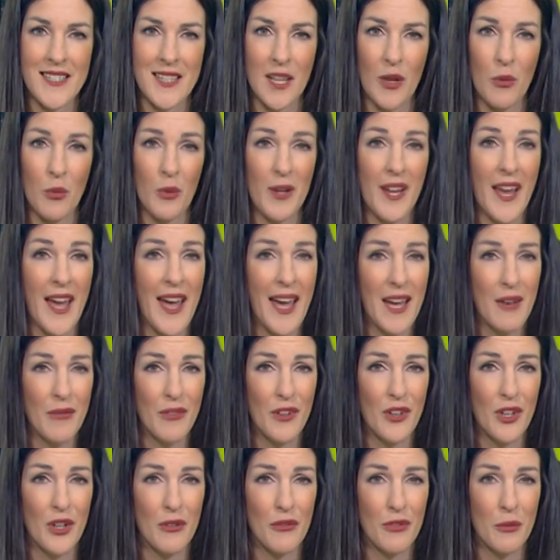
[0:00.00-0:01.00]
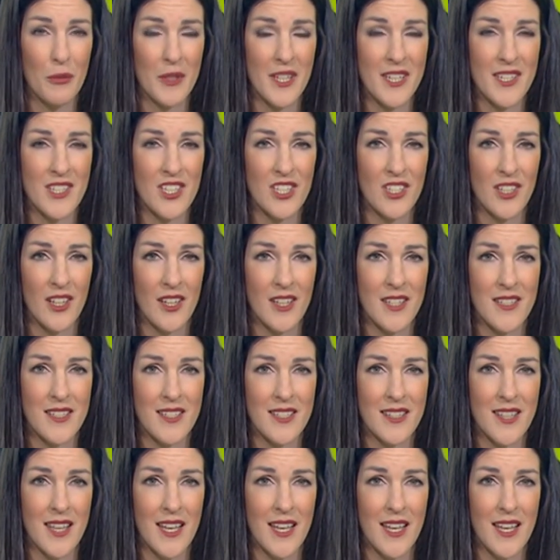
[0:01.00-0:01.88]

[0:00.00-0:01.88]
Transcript: Uh, we have heard from Leeds United.